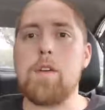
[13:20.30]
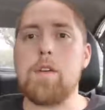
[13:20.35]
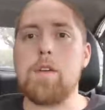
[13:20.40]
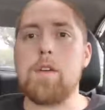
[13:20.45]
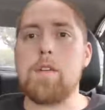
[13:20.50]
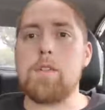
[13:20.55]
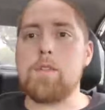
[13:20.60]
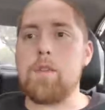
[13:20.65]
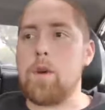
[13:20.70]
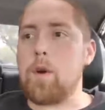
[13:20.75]

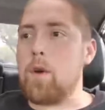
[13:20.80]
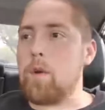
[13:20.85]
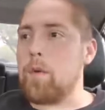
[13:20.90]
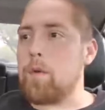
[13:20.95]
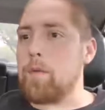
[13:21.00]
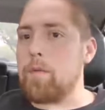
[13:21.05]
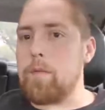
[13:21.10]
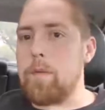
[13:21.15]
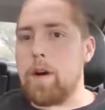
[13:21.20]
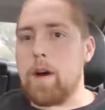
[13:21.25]
So
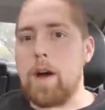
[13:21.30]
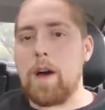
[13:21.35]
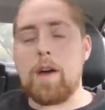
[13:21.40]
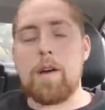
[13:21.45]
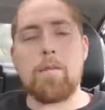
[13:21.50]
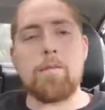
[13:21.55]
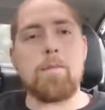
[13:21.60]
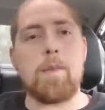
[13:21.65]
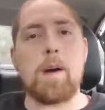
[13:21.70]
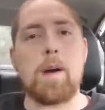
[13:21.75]

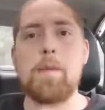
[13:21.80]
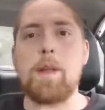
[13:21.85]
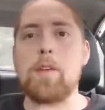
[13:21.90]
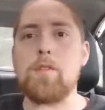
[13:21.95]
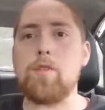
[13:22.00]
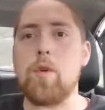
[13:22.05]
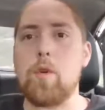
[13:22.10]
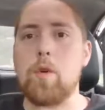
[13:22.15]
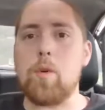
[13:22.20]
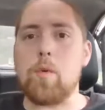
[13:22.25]
I'm not
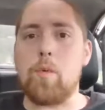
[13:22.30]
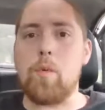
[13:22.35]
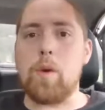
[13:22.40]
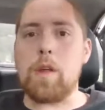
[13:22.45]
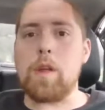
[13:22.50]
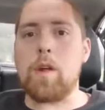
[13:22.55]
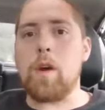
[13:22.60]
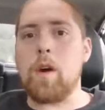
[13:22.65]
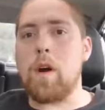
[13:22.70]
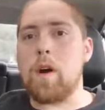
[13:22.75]
sure when,
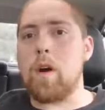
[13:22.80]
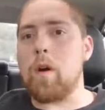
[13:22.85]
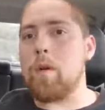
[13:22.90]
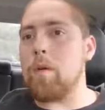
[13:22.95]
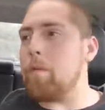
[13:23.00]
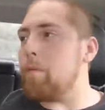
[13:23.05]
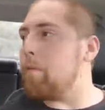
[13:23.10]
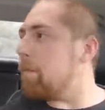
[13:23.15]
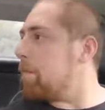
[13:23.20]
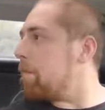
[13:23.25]
how
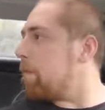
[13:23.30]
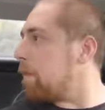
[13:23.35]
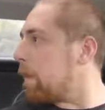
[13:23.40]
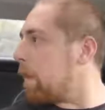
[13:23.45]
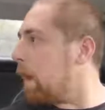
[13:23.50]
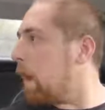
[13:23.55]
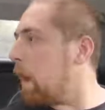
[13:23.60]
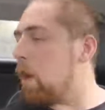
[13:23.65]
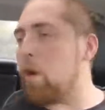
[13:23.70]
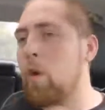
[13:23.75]

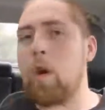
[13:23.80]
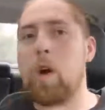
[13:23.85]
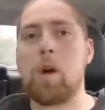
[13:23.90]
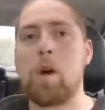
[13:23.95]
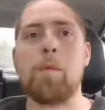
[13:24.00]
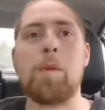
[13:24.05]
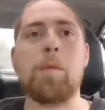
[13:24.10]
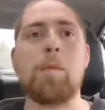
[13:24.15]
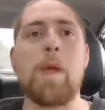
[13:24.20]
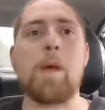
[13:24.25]
long I'm
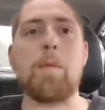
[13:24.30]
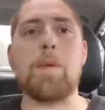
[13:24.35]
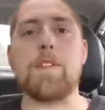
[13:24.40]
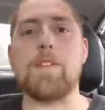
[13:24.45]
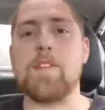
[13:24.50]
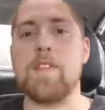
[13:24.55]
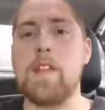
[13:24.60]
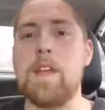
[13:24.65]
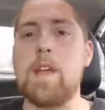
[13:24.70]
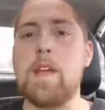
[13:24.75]
going to be able to
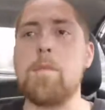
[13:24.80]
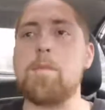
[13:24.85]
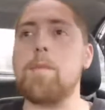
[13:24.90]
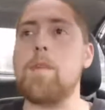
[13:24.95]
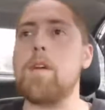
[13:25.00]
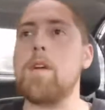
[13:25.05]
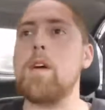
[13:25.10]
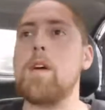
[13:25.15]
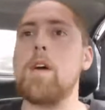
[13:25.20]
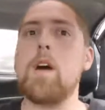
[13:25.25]
sleep,
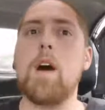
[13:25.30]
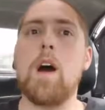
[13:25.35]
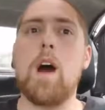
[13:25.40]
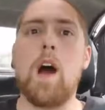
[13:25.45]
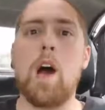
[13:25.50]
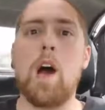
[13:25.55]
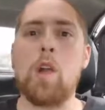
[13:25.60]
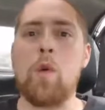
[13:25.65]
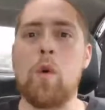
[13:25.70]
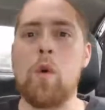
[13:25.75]

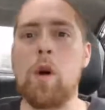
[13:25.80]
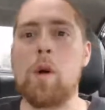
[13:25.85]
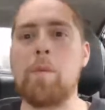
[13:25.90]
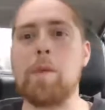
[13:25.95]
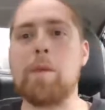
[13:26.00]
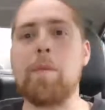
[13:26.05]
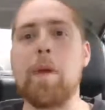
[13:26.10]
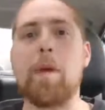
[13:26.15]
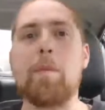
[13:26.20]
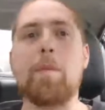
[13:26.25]
how long I'm going
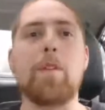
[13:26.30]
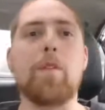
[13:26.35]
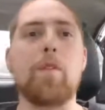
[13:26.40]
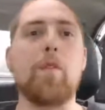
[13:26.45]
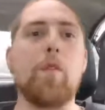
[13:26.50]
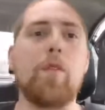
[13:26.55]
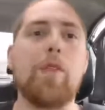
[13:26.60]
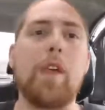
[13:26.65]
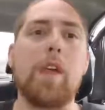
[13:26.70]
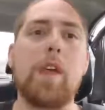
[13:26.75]
to be able to
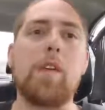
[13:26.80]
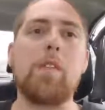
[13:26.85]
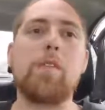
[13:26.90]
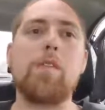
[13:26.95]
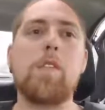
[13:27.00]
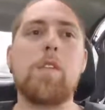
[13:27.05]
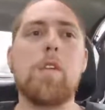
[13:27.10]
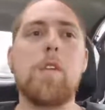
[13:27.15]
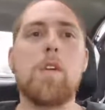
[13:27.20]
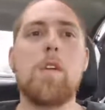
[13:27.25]
do things.
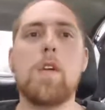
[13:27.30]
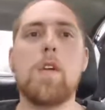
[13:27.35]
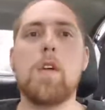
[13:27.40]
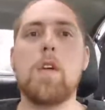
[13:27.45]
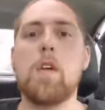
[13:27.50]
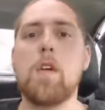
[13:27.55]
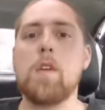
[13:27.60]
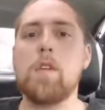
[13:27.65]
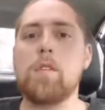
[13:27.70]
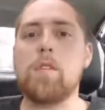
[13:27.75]

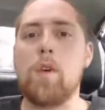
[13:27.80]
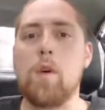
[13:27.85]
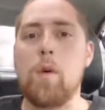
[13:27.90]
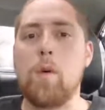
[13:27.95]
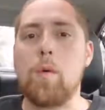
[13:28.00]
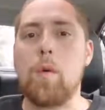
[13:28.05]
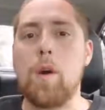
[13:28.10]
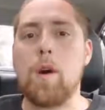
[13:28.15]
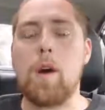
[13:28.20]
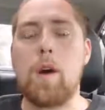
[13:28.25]

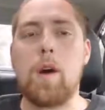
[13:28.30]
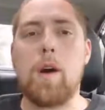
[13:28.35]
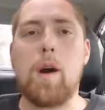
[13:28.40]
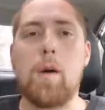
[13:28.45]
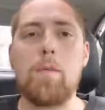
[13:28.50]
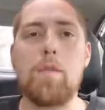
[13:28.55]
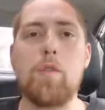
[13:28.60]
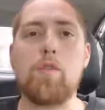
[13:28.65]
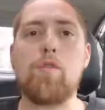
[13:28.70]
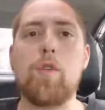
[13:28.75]
So
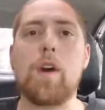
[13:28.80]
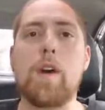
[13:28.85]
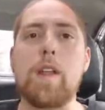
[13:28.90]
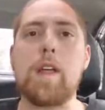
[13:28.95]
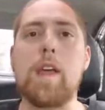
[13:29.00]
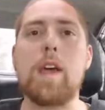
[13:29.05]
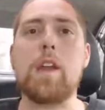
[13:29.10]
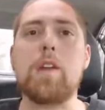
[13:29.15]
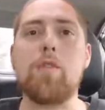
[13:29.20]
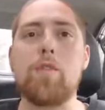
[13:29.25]
I'm just trying to
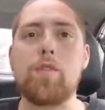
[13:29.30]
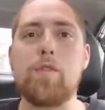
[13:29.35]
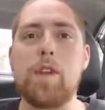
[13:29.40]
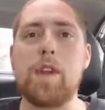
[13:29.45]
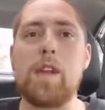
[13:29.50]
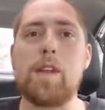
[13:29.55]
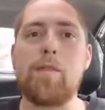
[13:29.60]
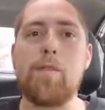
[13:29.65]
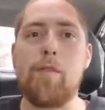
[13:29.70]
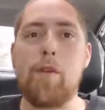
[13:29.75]
get a
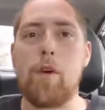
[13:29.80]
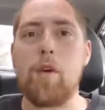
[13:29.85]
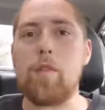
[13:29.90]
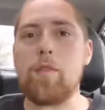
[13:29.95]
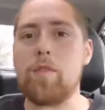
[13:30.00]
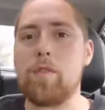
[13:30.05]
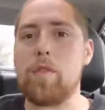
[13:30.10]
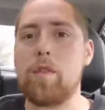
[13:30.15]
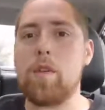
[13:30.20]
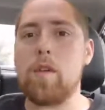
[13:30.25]
routine first.